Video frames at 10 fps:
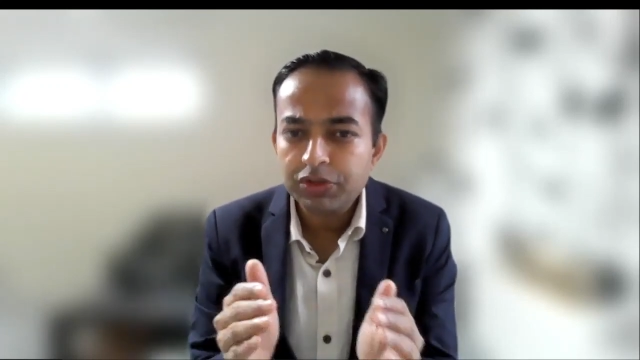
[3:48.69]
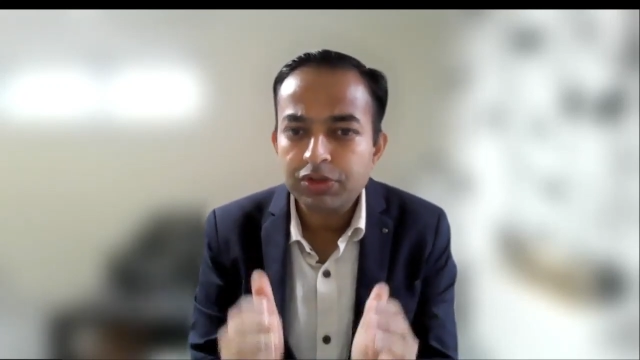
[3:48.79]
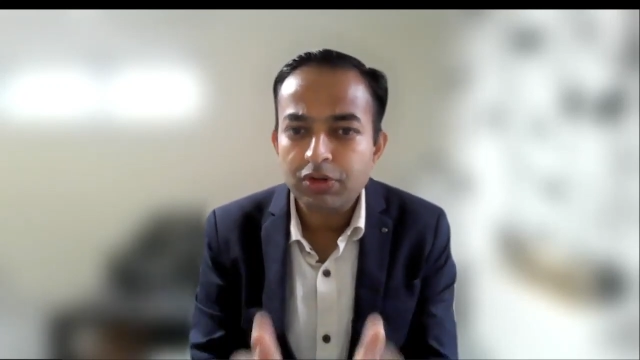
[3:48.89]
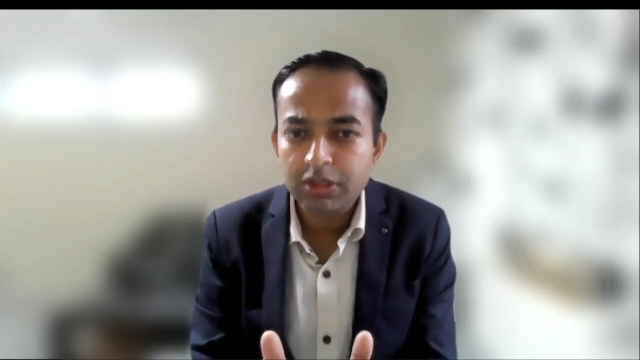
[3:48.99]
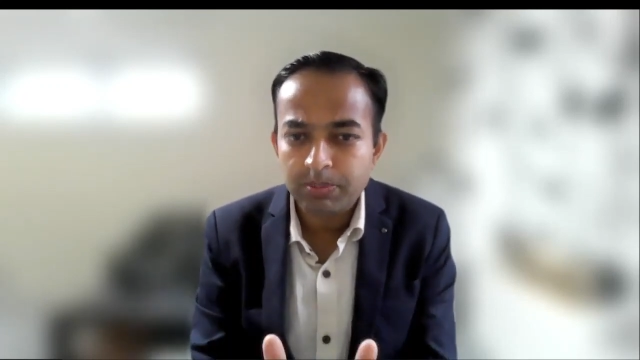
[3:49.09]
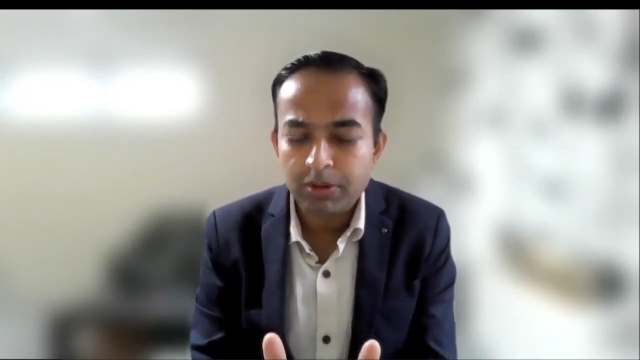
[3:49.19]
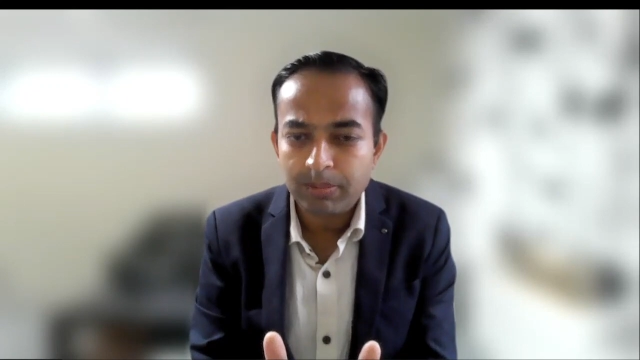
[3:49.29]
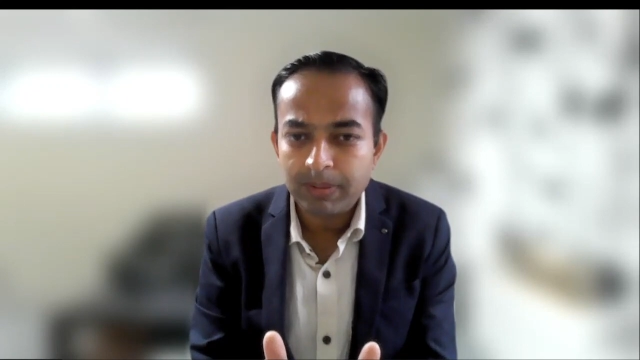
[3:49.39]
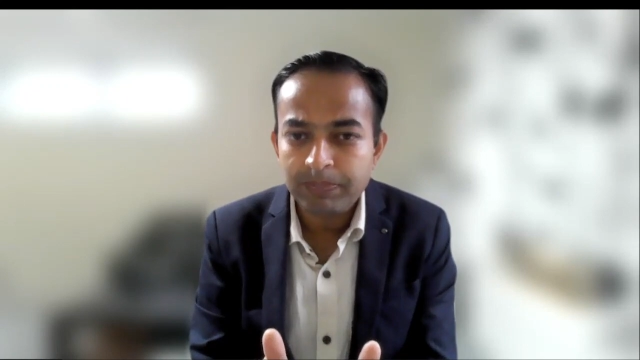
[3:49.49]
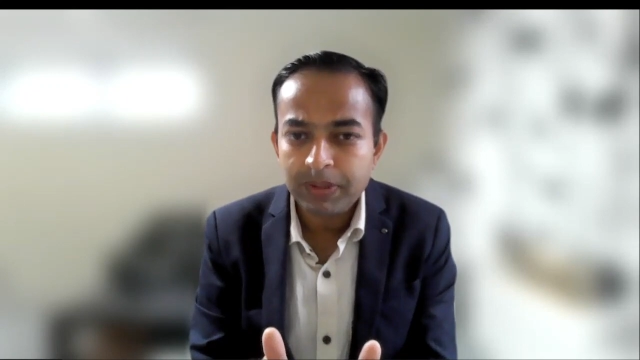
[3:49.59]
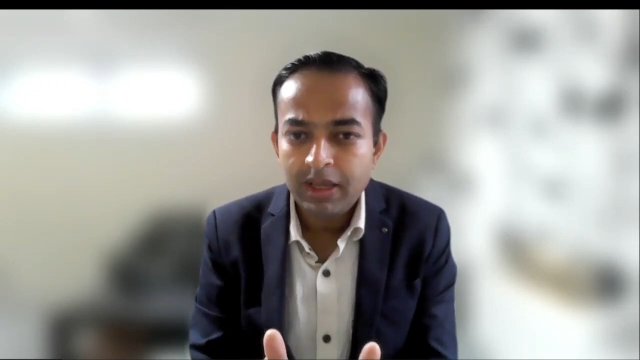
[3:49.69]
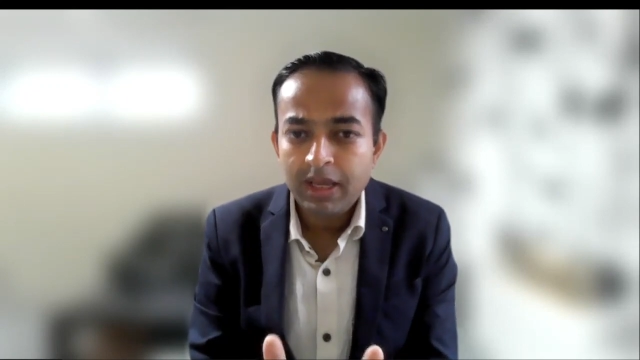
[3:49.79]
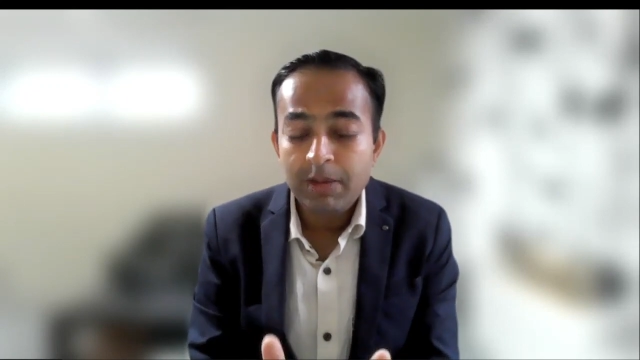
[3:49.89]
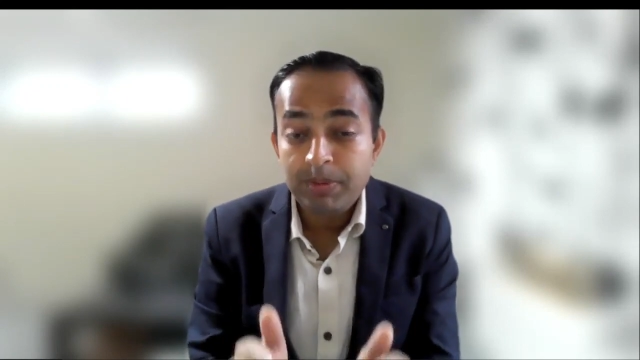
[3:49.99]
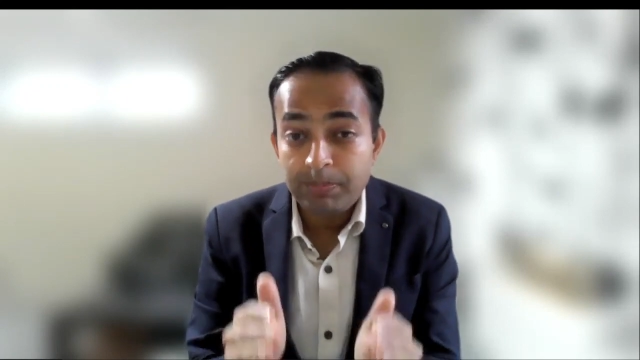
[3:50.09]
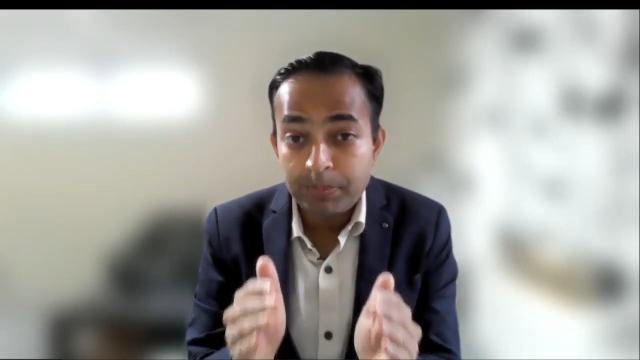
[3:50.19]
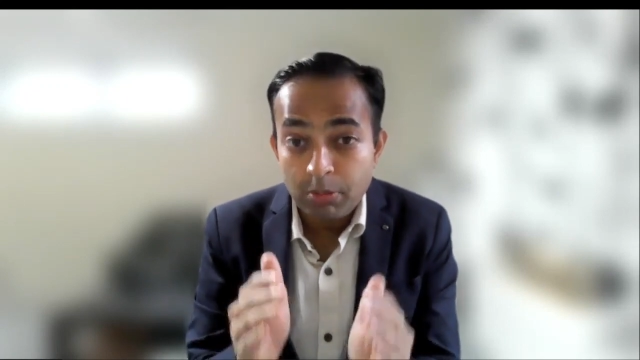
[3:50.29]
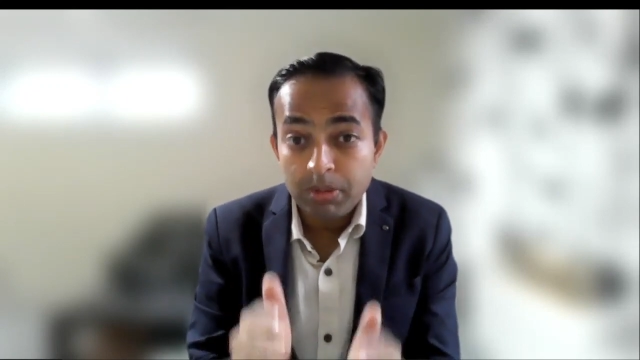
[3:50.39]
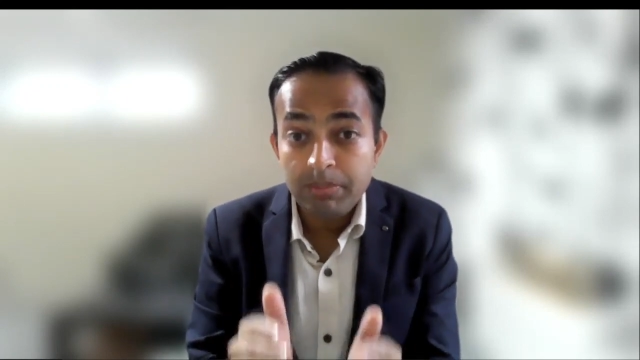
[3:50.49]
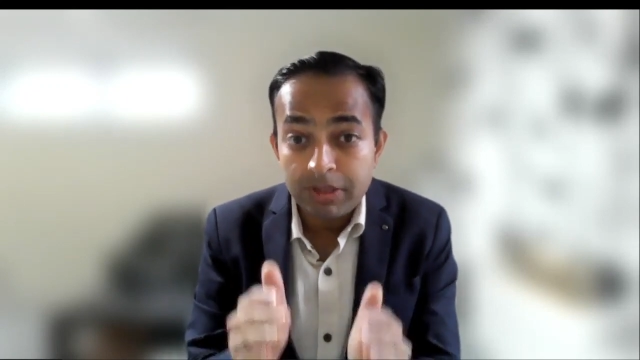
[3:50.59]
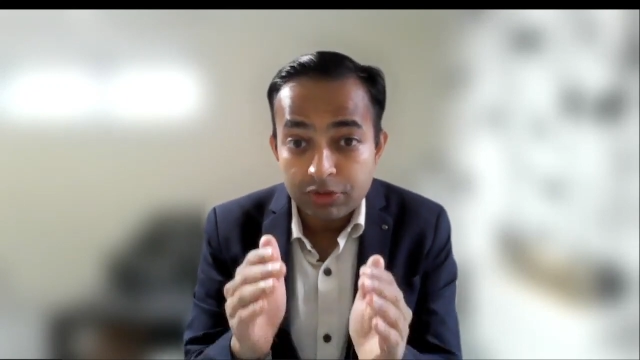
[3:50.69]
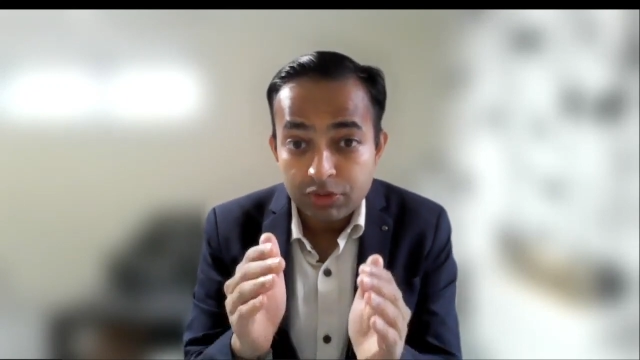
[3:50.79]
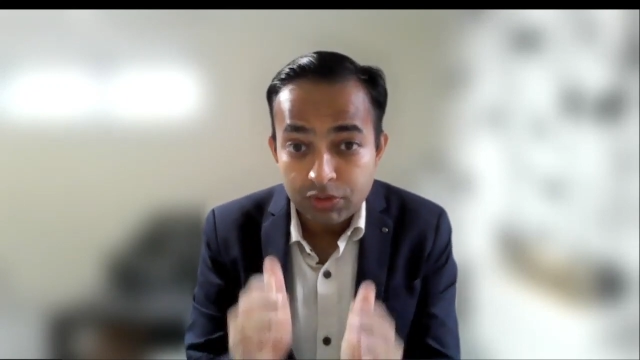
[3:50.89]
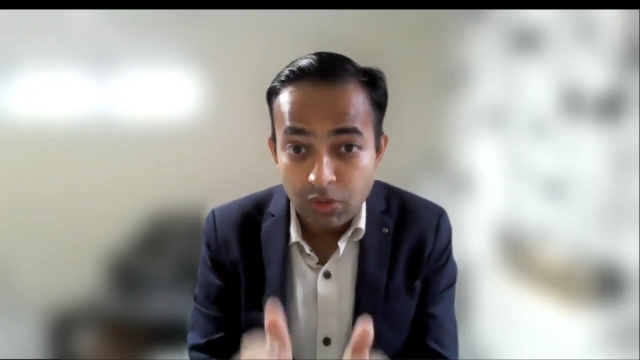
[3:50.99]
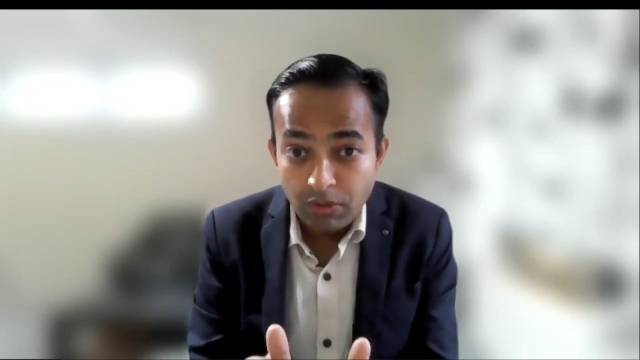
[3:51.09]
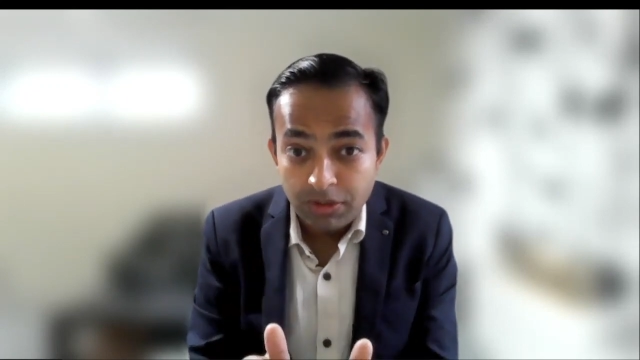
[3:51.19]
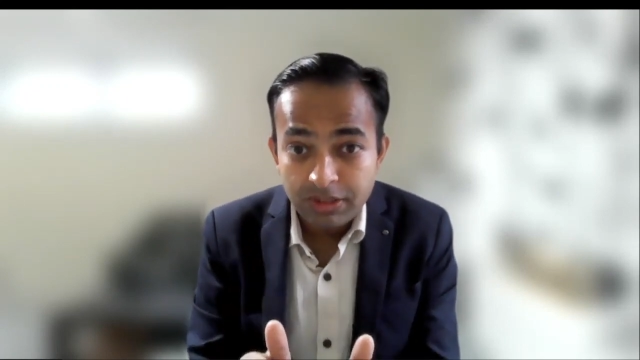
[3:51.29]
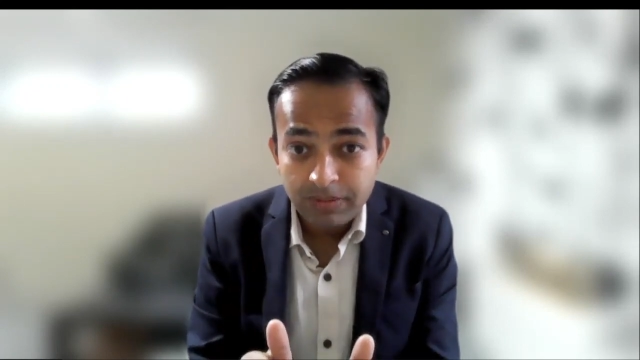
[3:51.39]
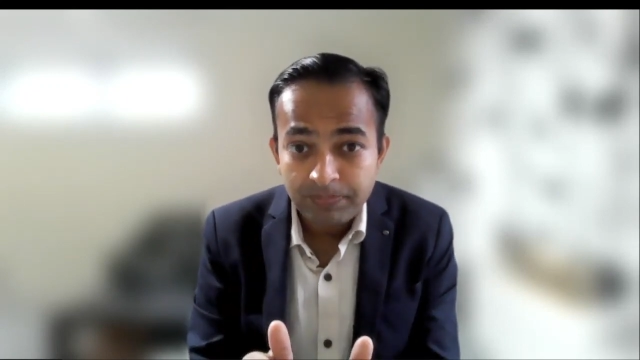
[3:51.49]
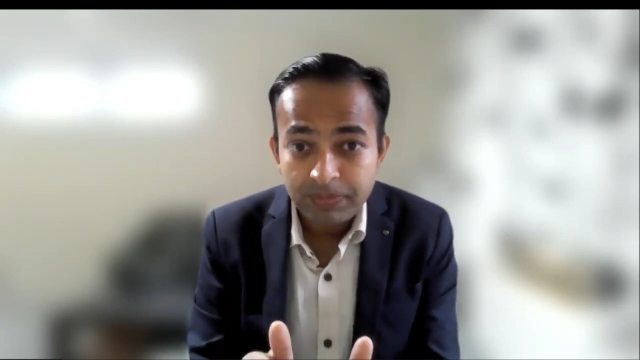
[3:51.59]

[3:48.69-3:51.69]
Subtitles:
to solve the problem. If the problem is solved,